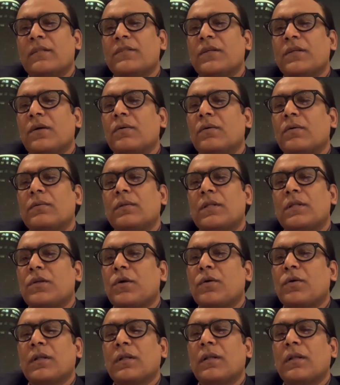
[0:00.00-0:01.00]
So the
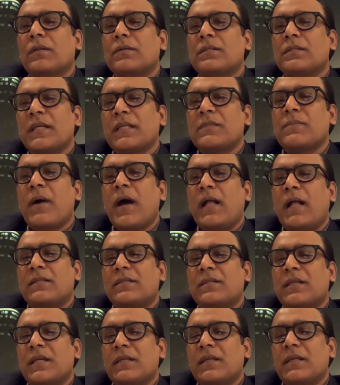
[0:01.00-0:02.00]
total 6
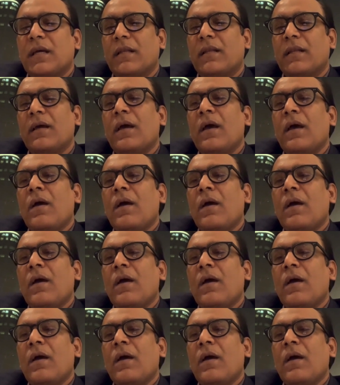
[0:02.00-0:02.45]
vials needed.